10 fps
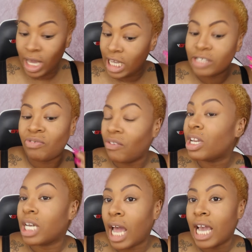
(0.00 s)
it is very
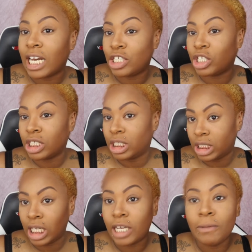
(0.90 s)
light and as you can
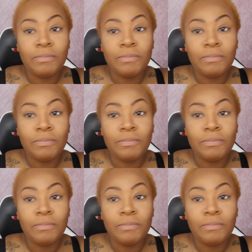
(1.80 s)
see